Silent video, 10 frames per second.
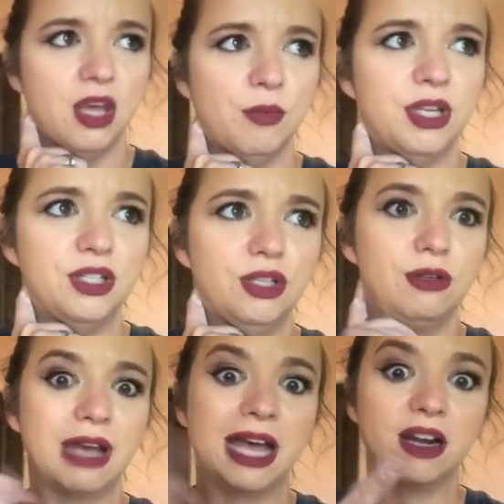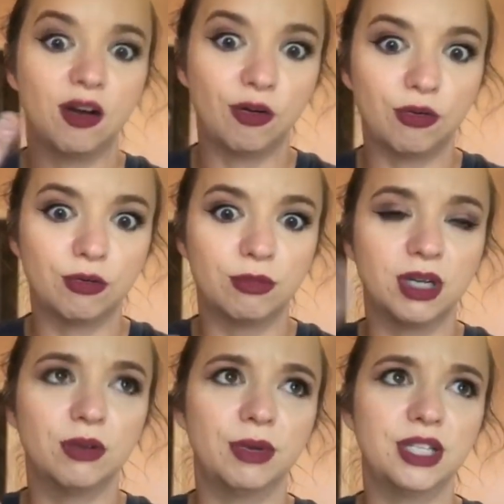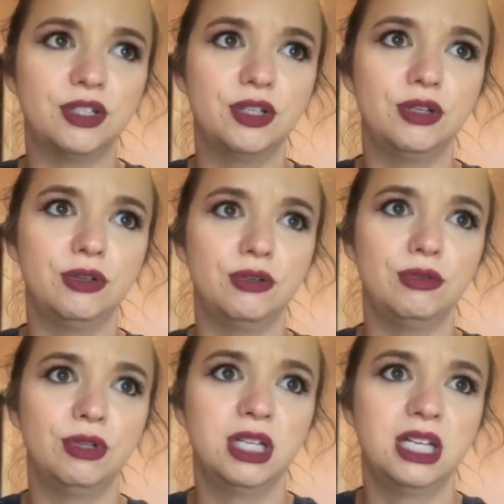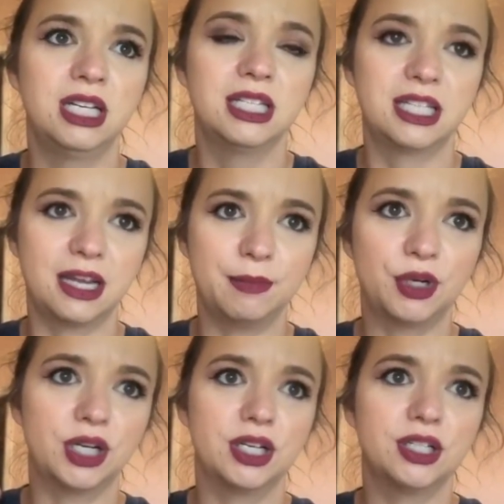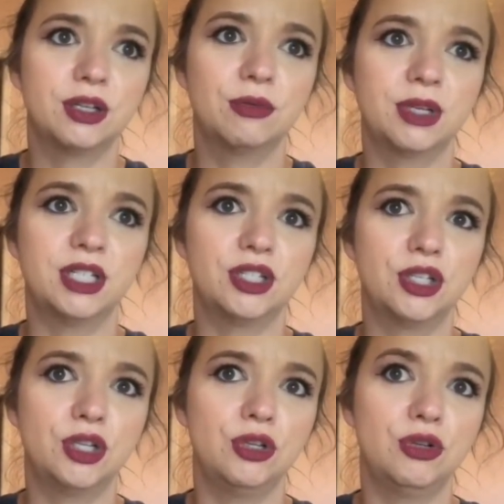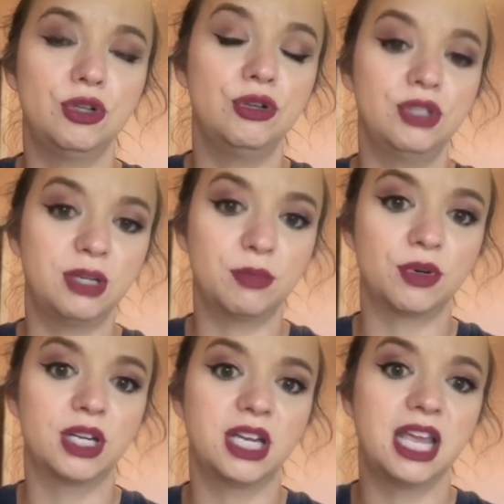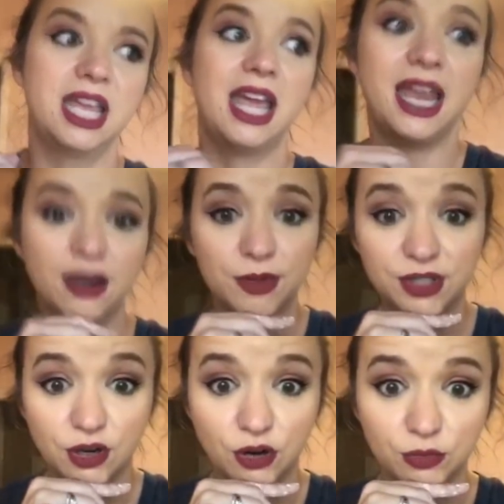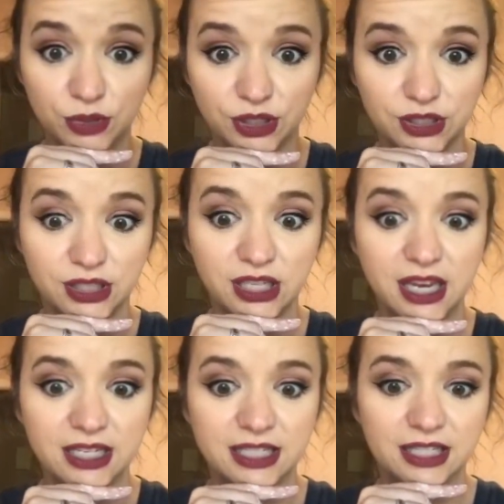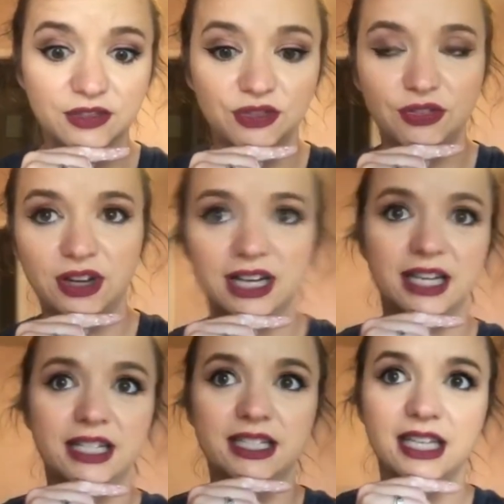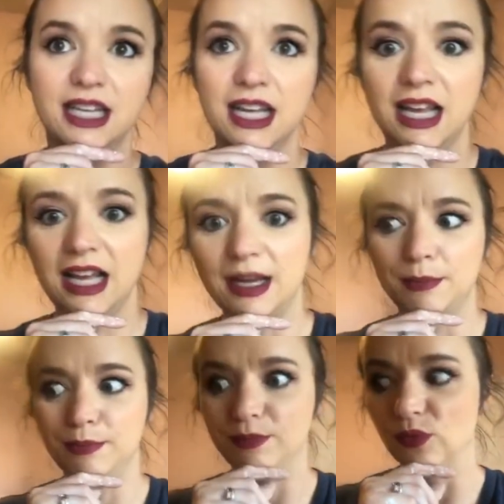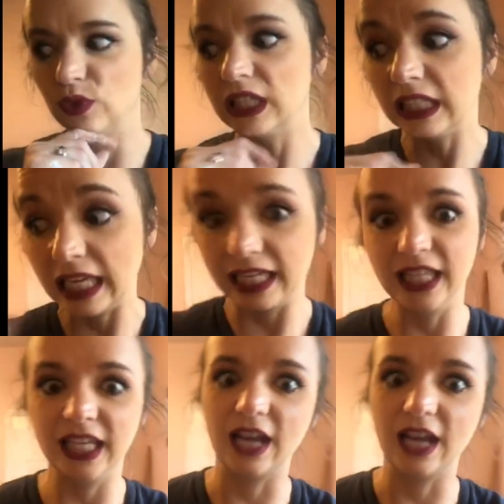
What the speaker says: Went to At Home, went to Steinmart, went to Tuesday Morning, and went to Home Goods and didn't find really anything.